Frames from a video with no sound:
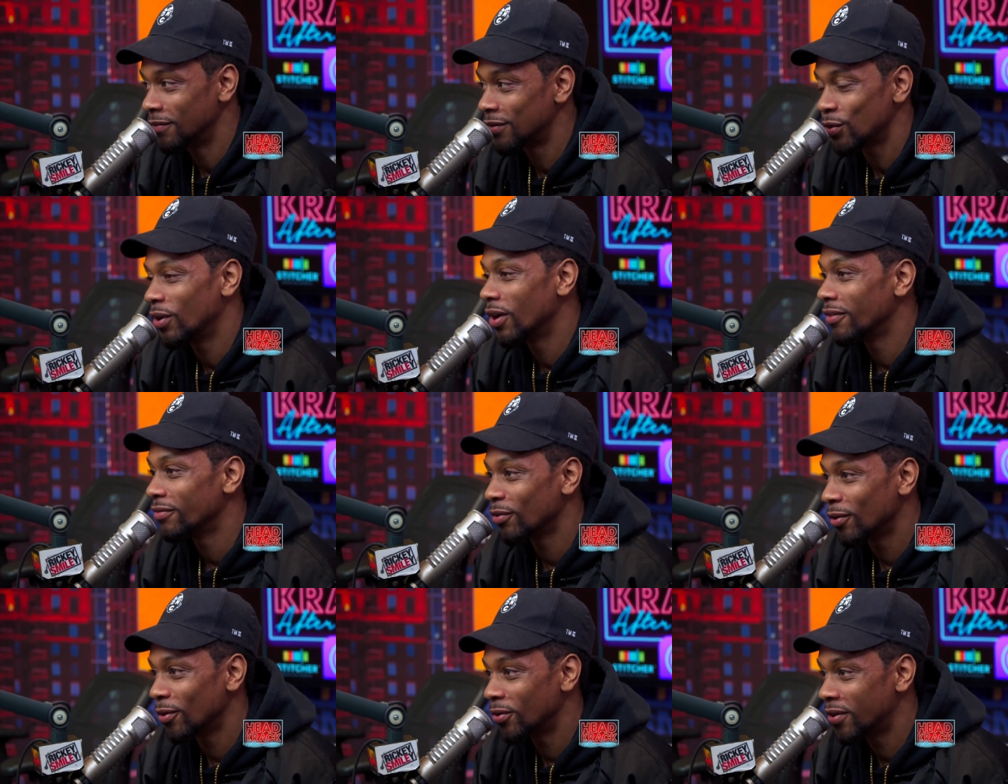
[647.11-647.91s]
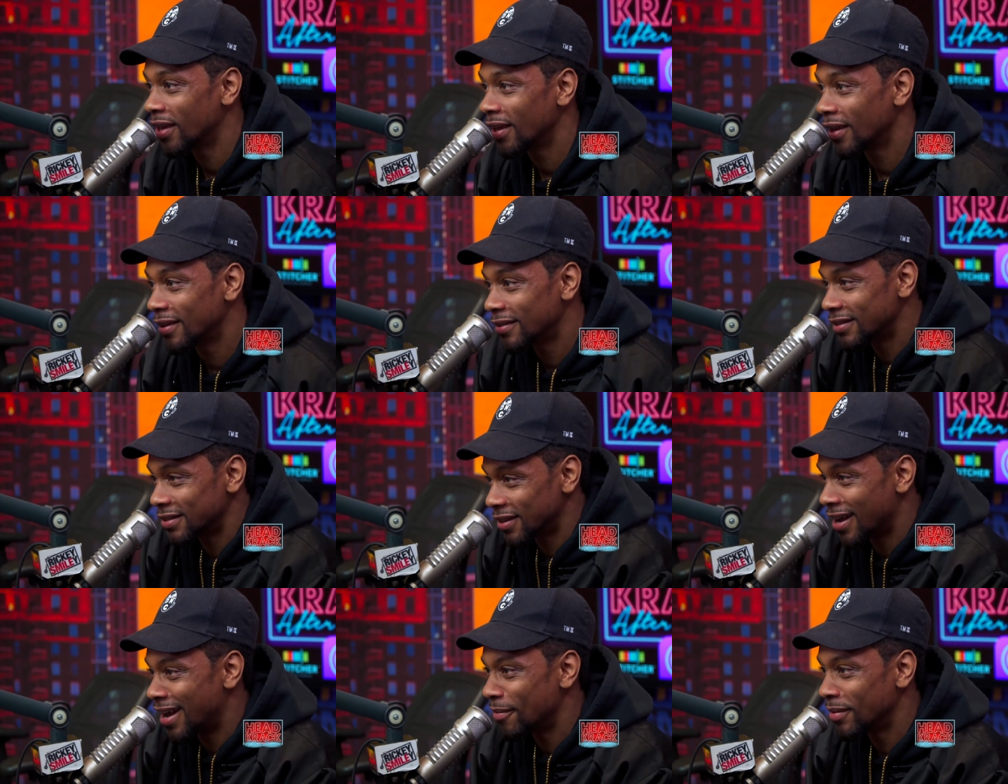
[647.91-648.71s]
twelve year old kid
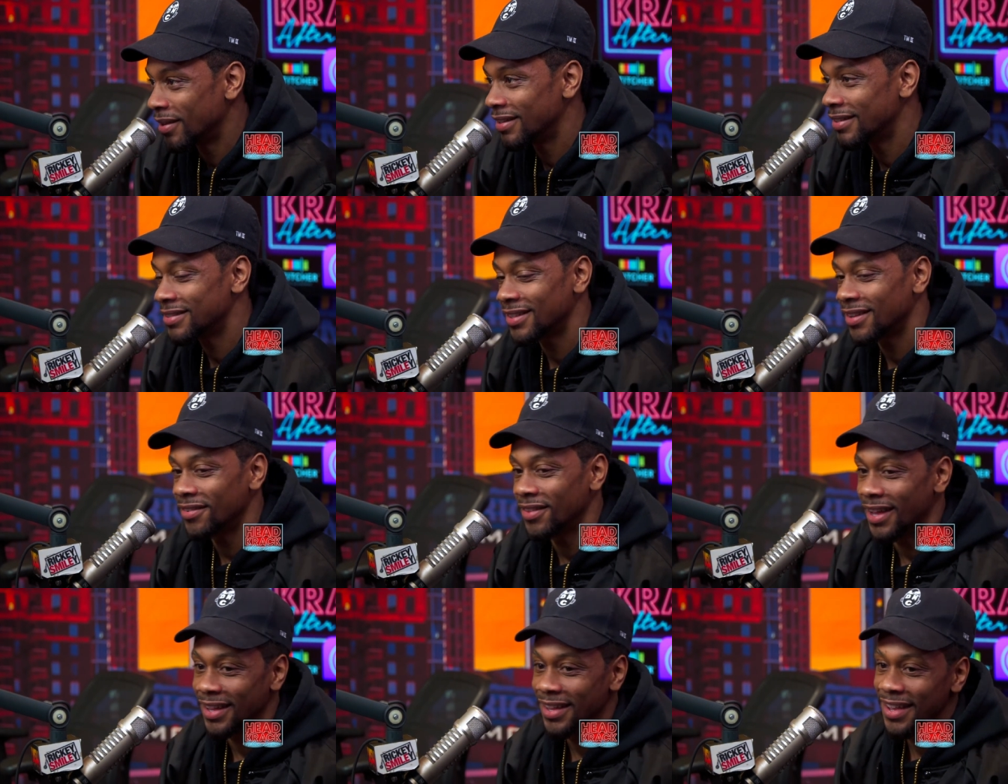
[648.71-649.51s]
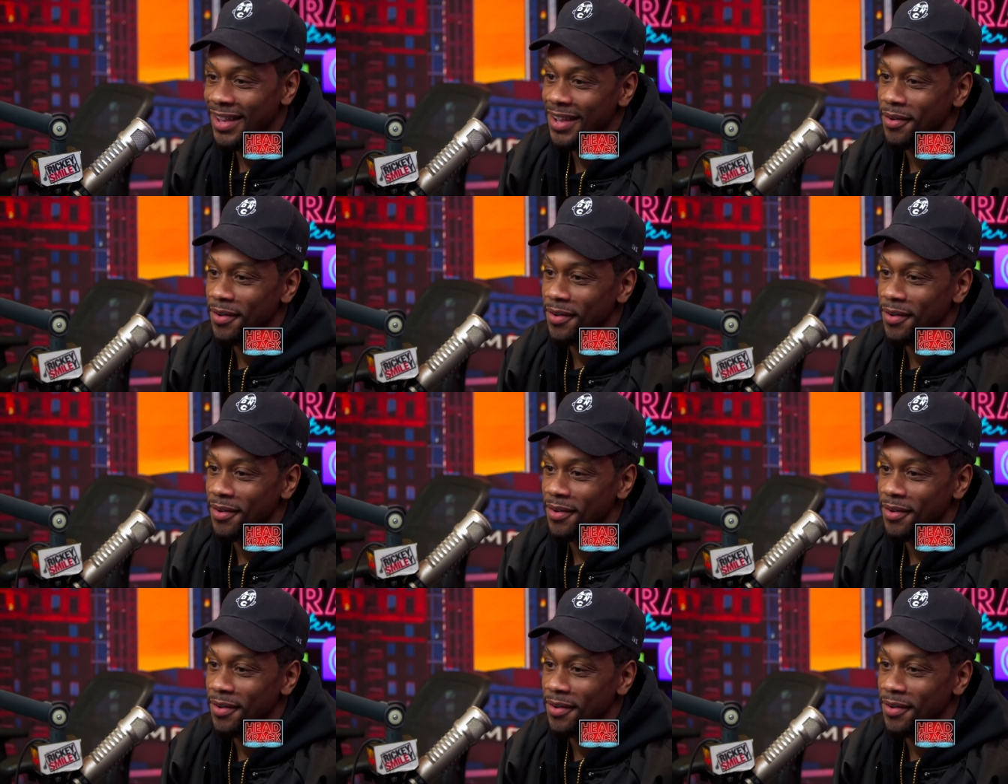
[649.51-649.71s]
just commenting and stuff like.